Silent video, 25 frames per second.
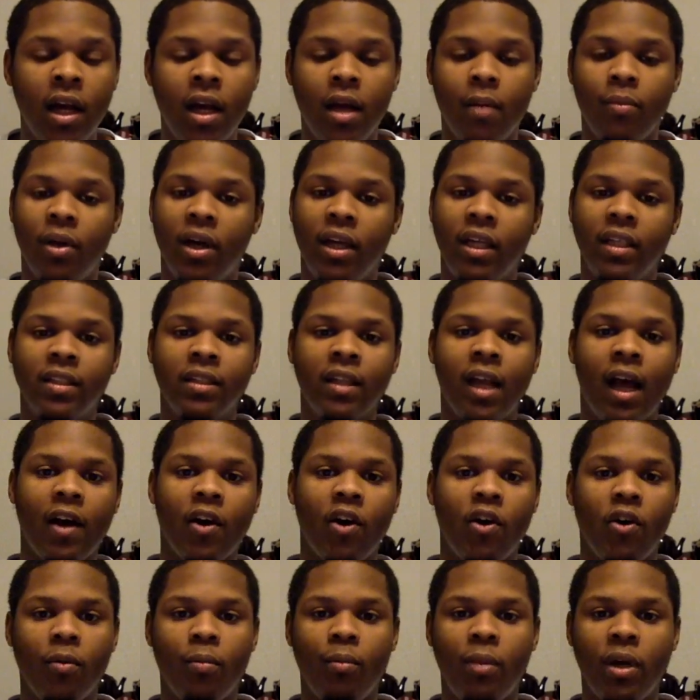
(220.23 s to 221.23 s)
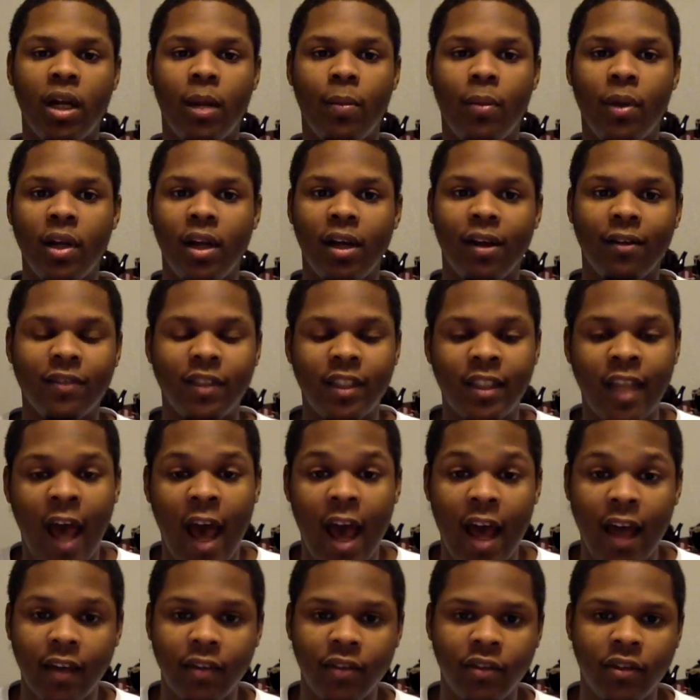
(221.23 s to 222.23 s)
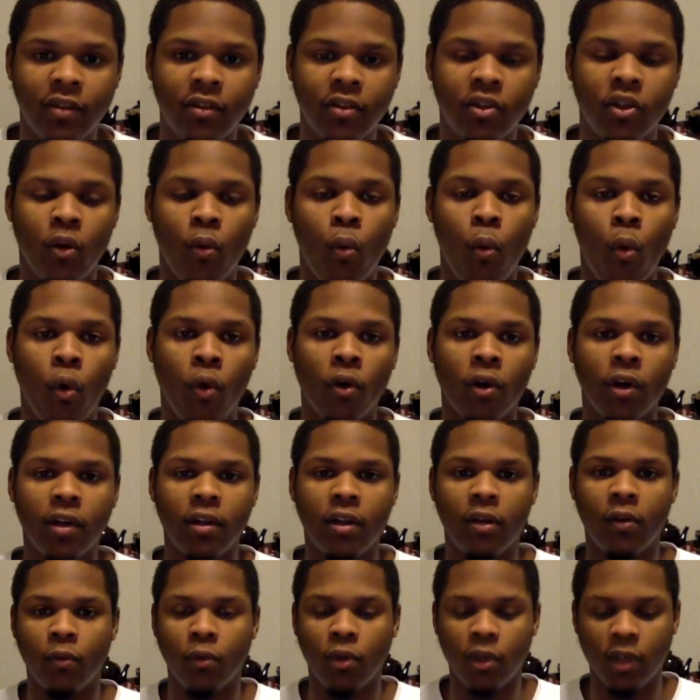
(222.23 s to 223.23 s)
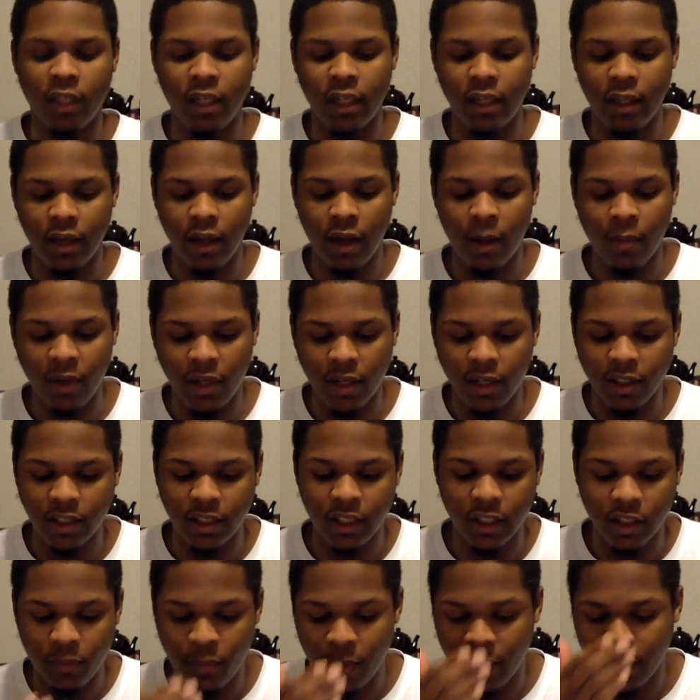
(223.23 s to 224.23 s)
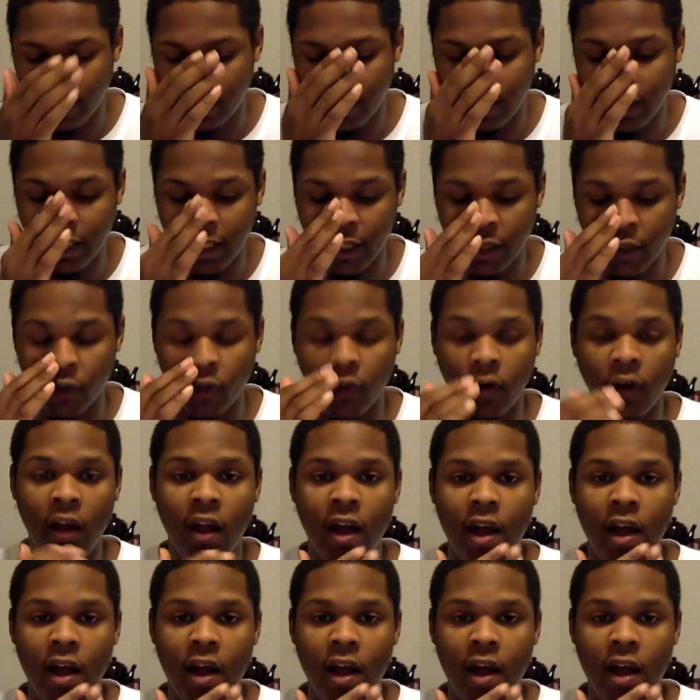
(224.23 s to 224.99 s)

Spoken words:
But he's not going to put up enough stats to warrant the Sixth Man of the Year.